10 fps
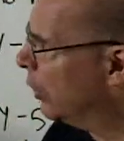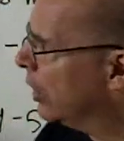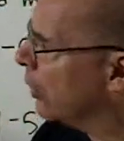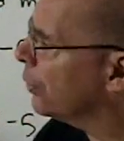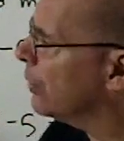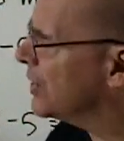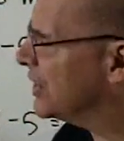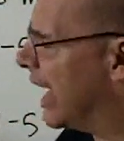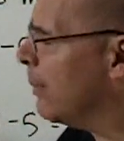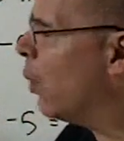We go through the
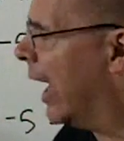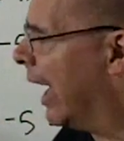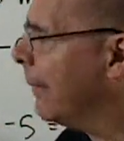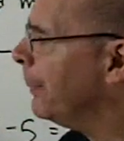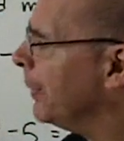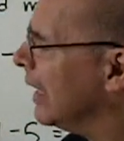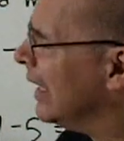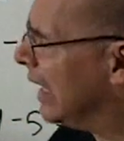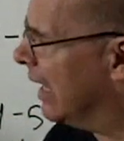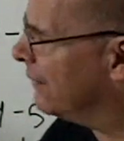same way.
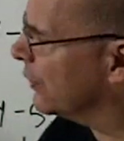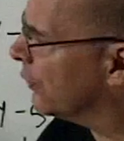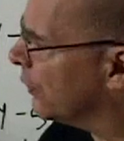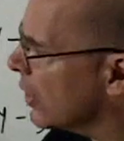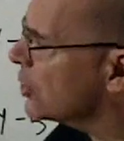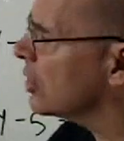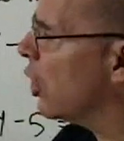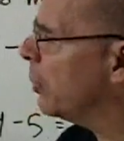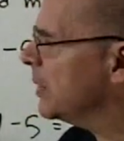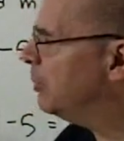If the first
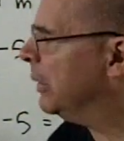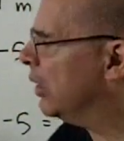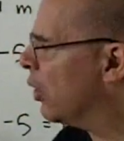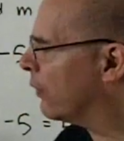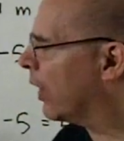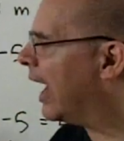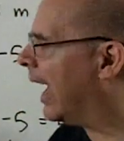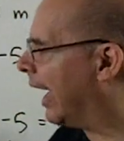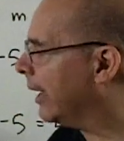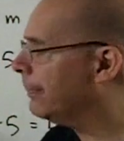slope is B over
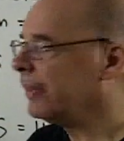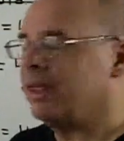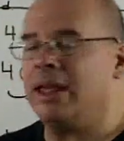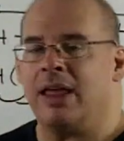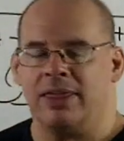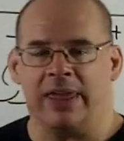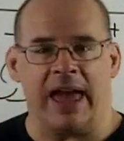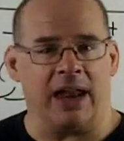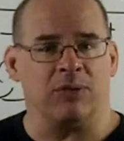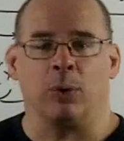A,
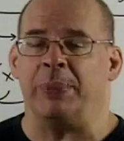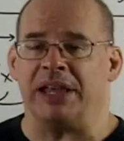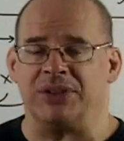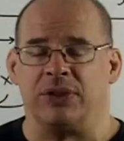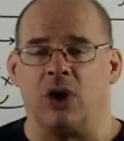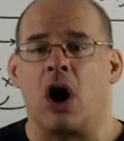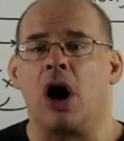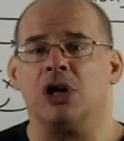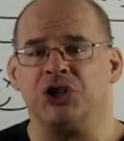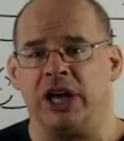then if we're based at the
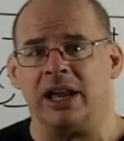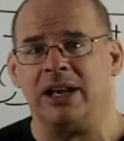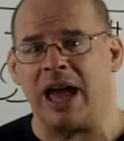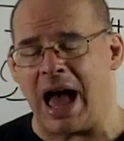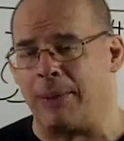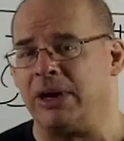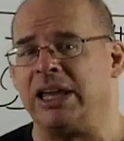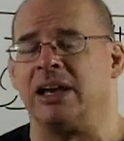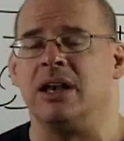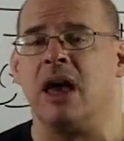origin, I'm going to
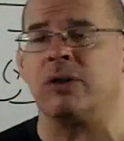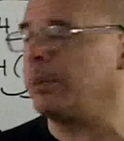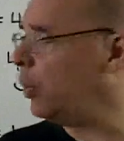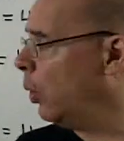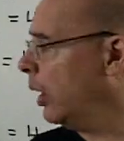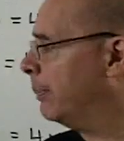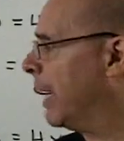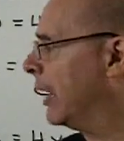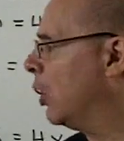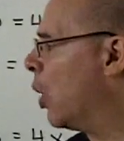get another point
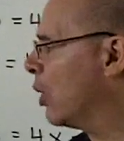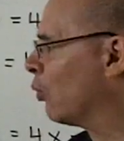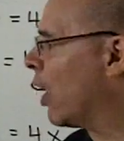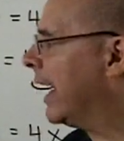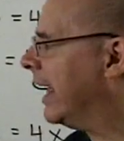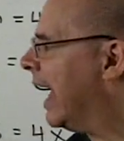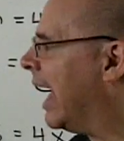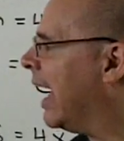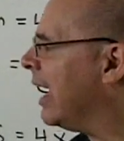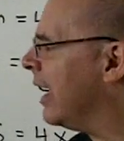by going right
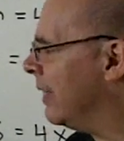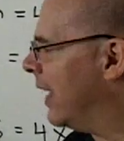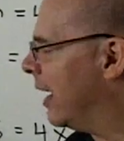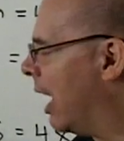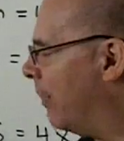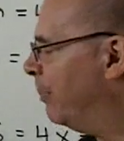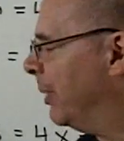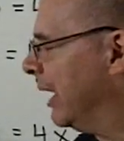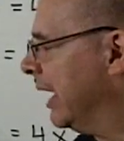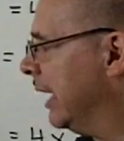A and then up
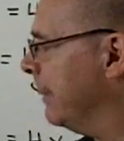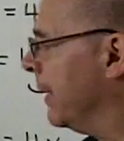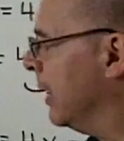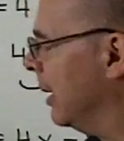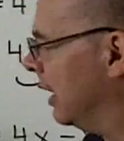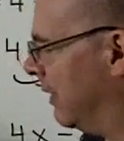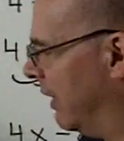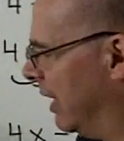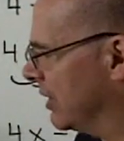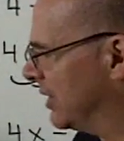B,
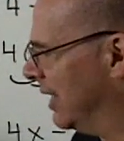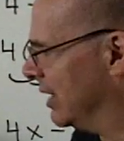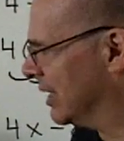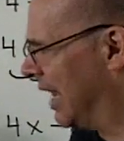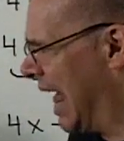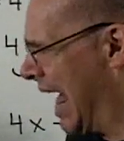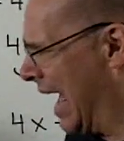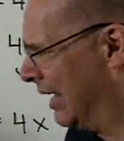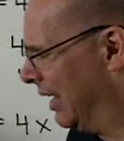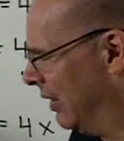giving us this
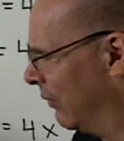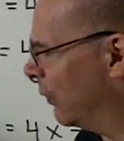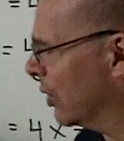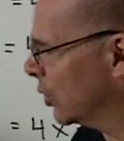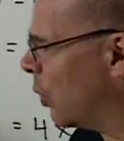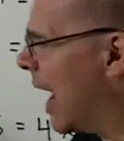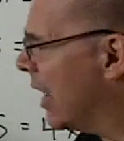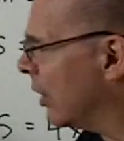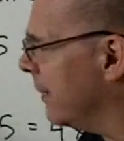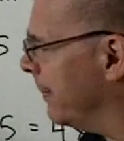line in the first
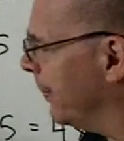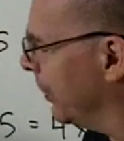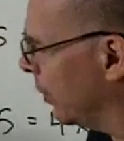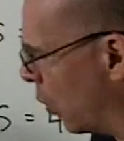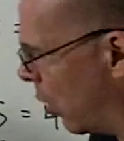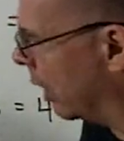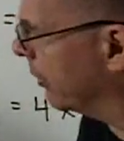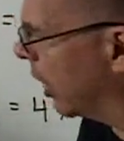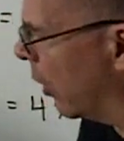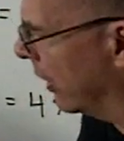quadrant, or
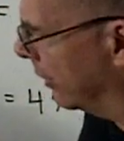going